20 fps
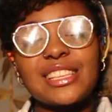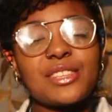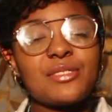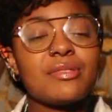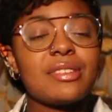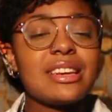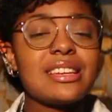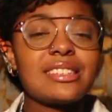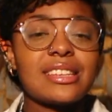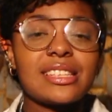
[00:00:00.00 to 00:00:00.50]

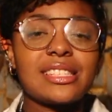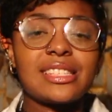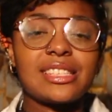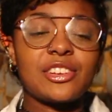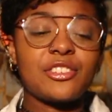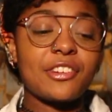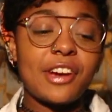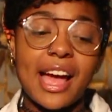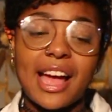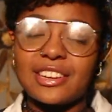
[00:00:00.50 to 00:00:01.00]
when it
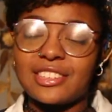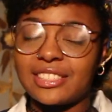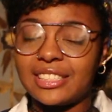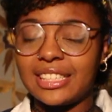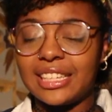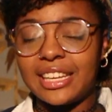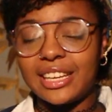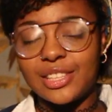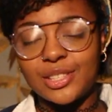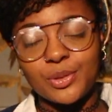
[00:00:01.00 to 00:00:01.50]
just
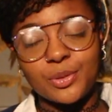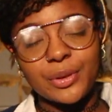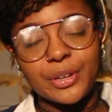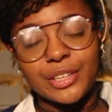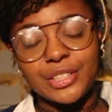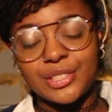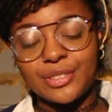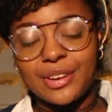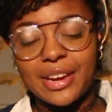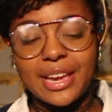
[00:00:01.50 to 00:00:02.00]
gradually gets
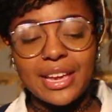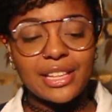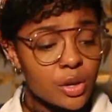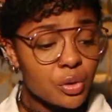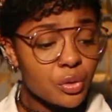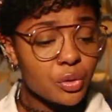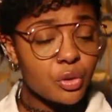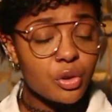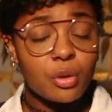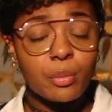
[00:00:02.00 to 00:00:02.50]
worse, right?
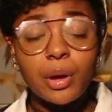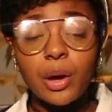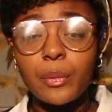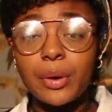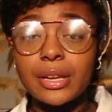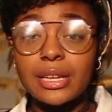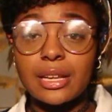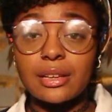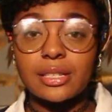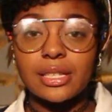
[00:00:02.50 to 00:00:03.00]
On my
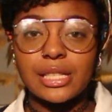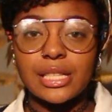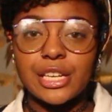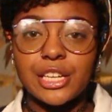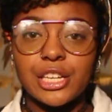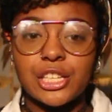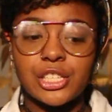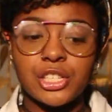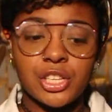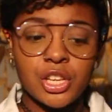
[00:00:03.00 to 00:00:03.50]
way
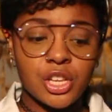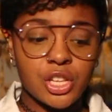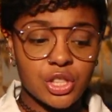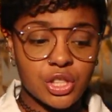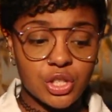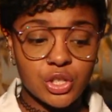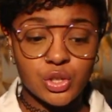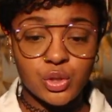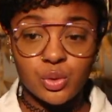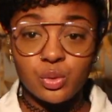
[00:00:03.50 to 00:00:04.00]
downstairs,
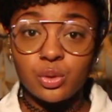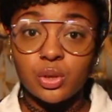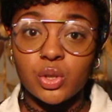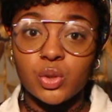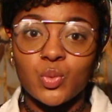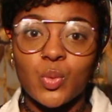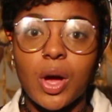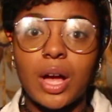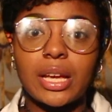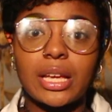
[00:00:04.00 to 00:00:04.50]
this dude
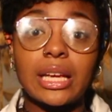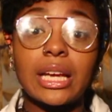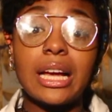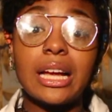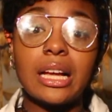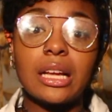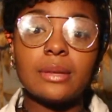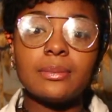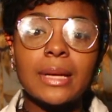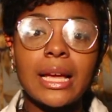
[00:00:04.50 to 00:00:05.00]
is walking
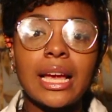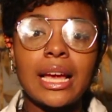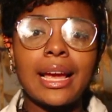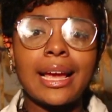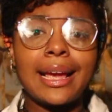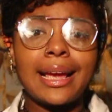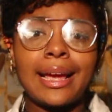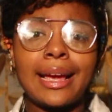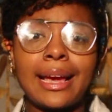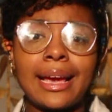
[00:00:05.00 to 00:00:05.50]
up
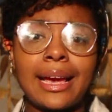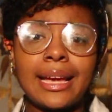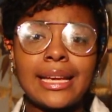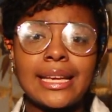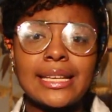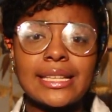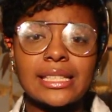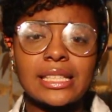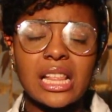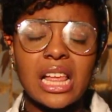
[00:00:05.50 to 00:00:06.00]
and
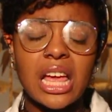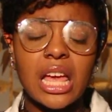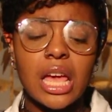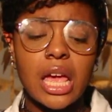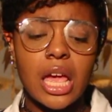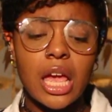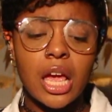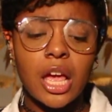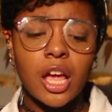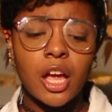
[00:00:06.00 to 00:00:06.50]
he's
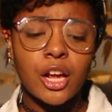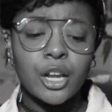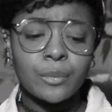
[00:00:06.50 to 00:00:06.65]
like,